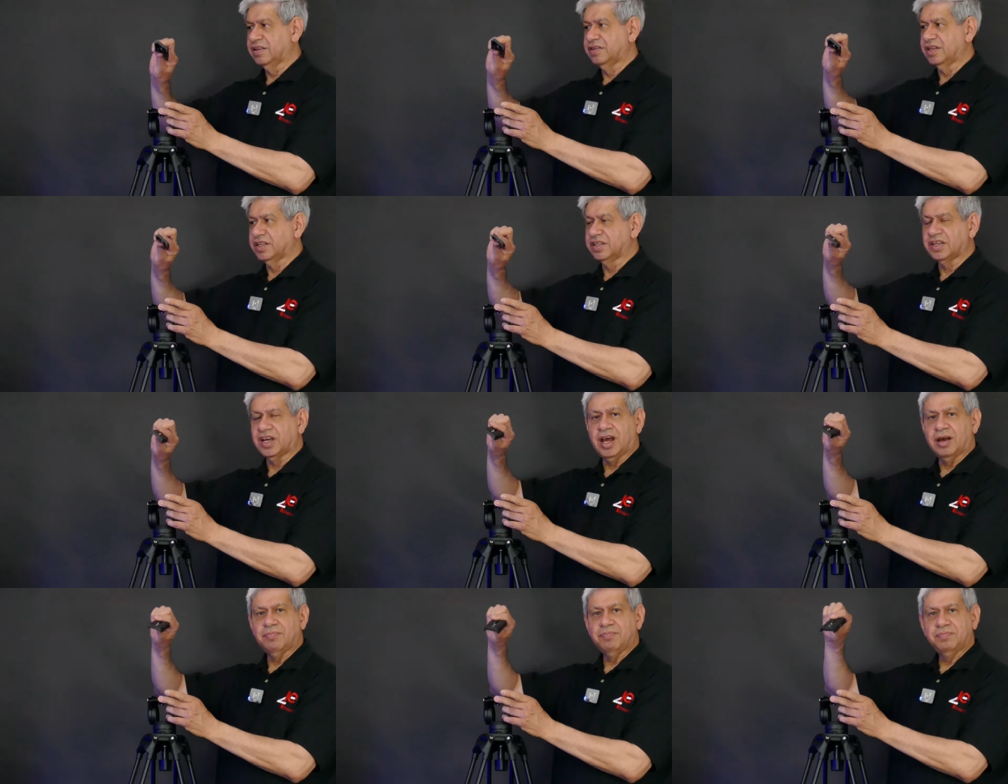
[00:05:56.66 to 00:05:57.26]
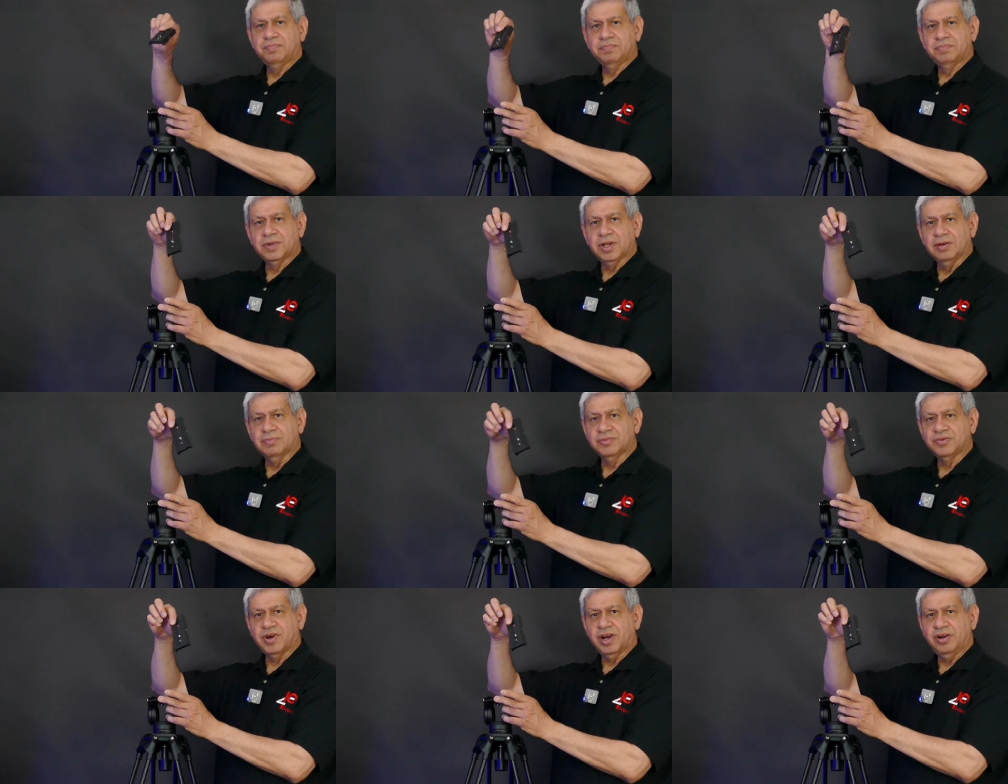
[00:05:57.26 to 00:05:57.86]
the top
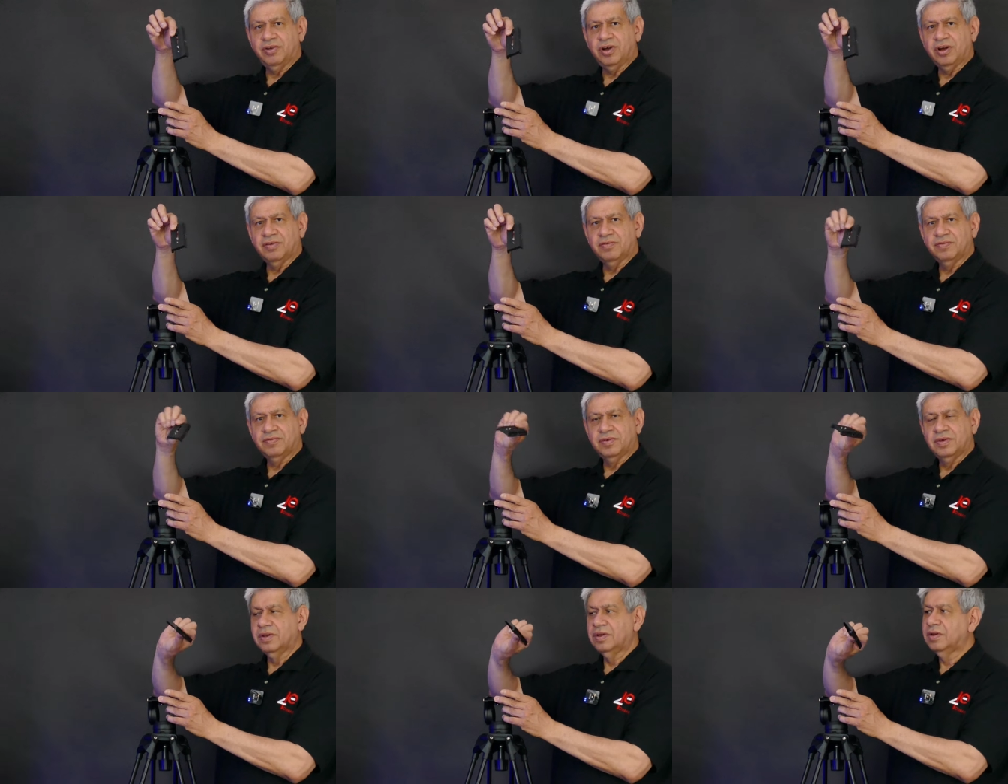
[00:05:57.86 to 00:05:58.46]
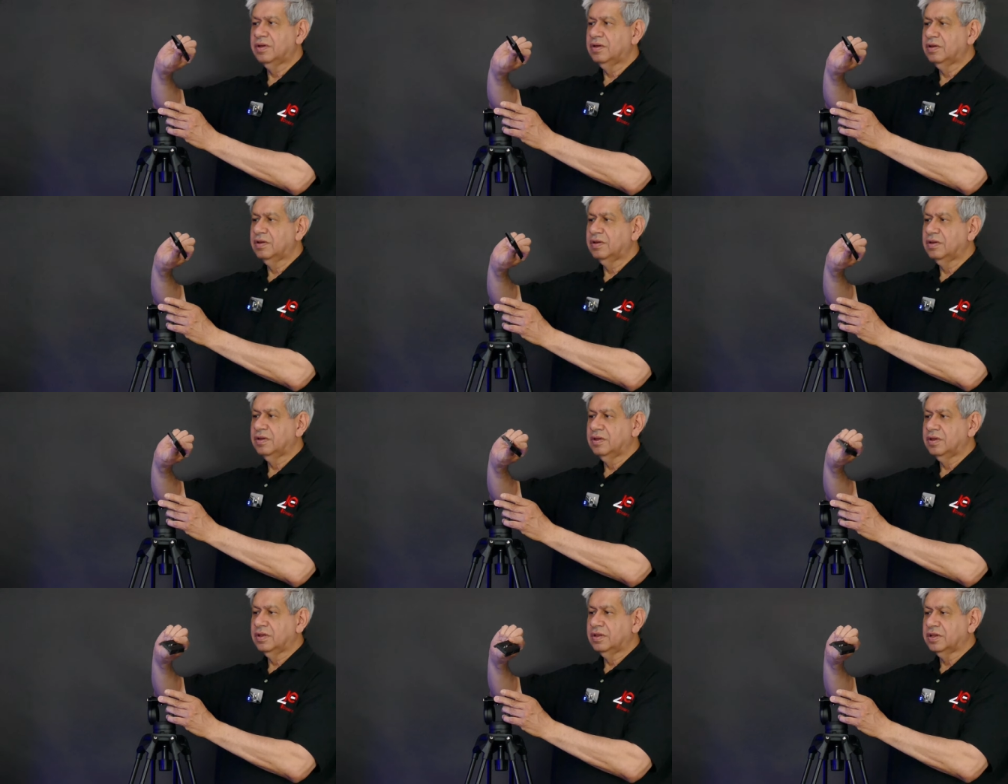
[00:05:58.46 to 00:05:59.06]
comes right off.
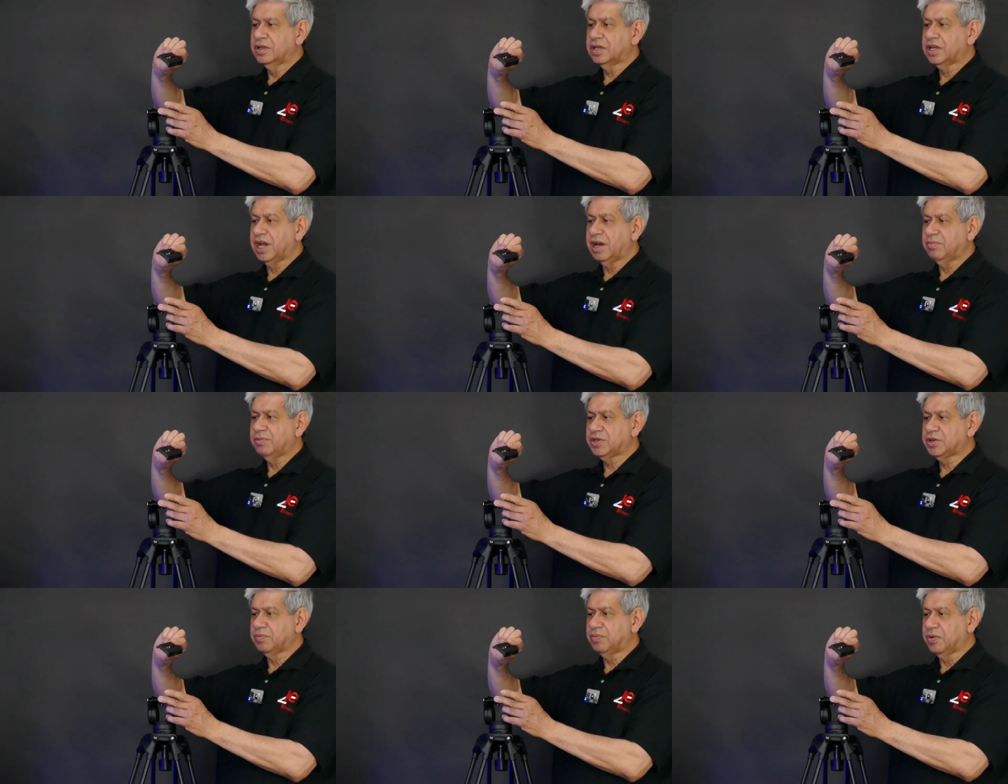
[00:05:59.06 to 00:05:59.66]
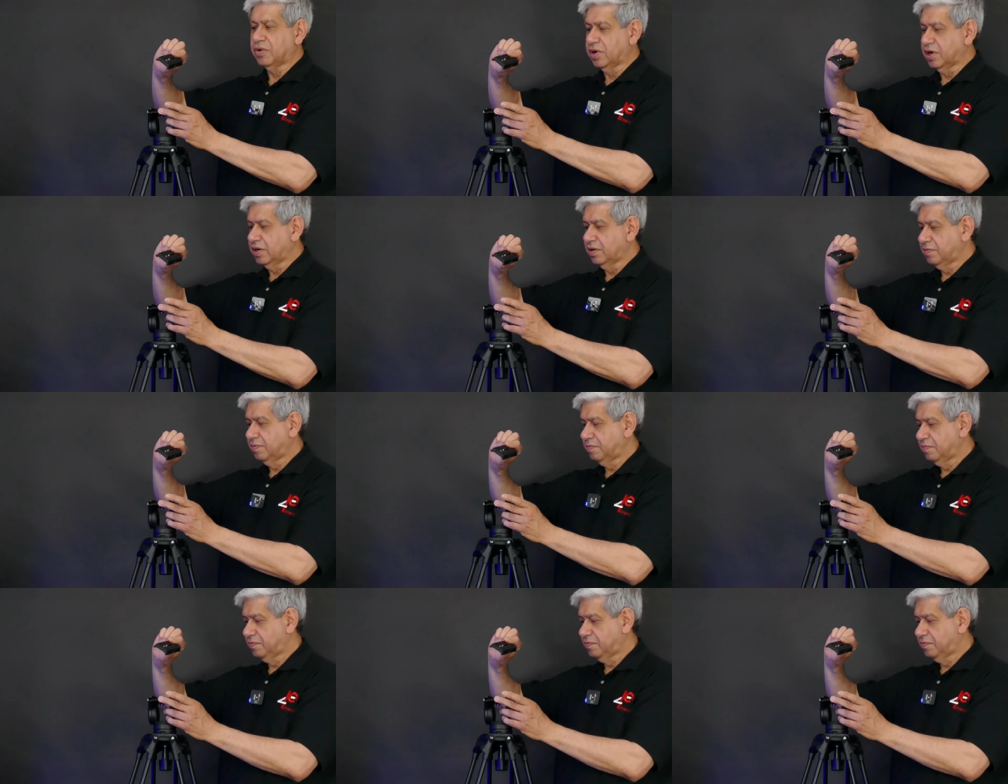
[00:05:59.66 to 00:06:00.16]
The camera support.